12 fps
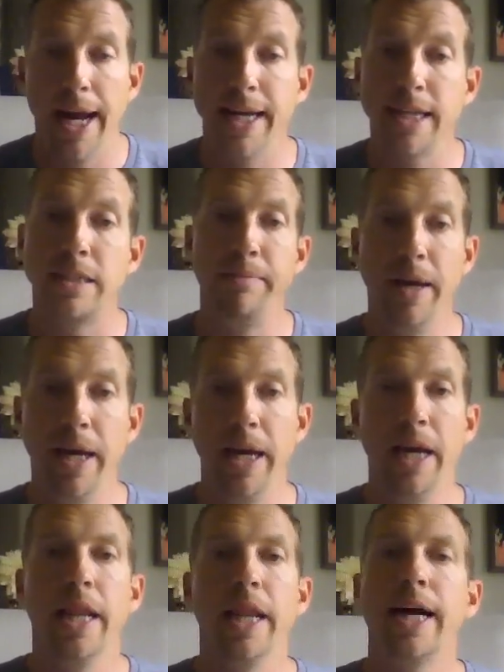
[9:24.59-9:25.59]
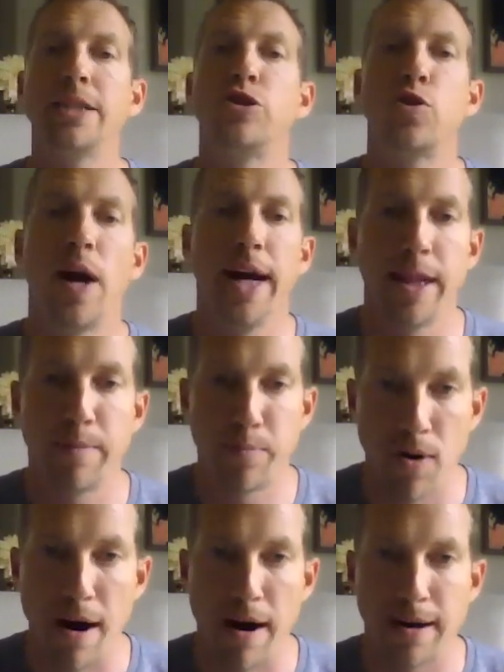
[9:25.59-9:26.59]
And to me, that's trying the
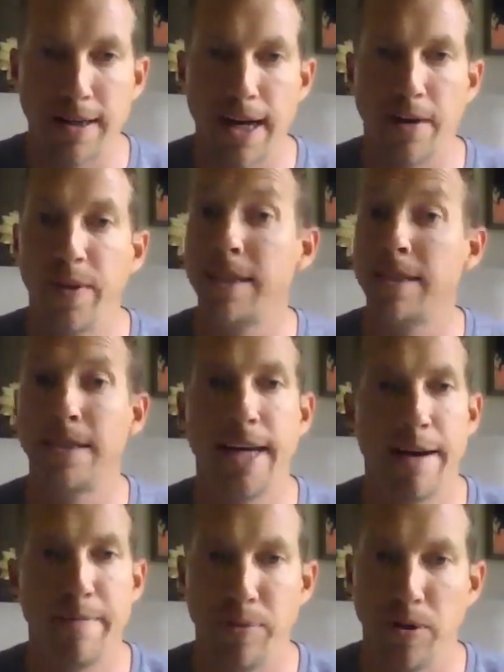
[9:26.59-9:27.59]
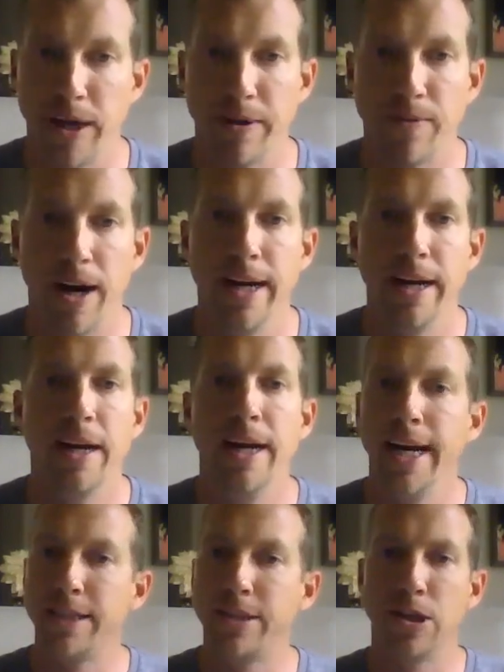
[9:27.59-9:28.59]
product out. That's sampling, right?
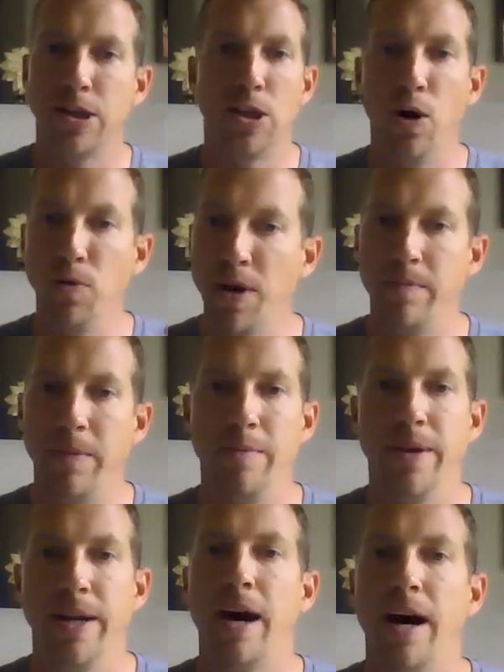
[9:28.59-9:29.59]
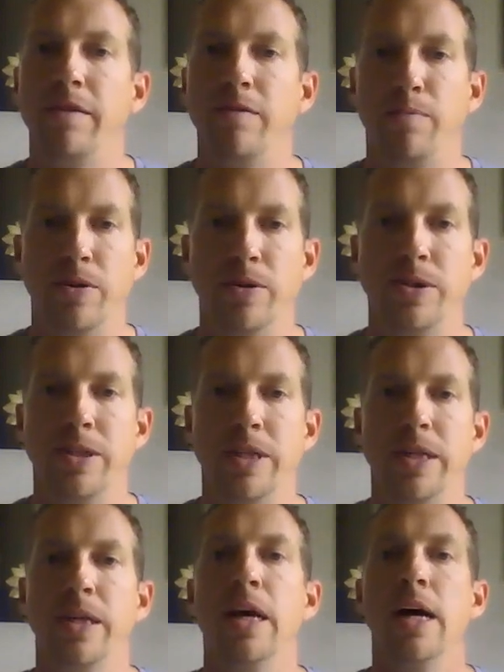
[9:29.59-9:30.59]
It's a low commitment out of a person.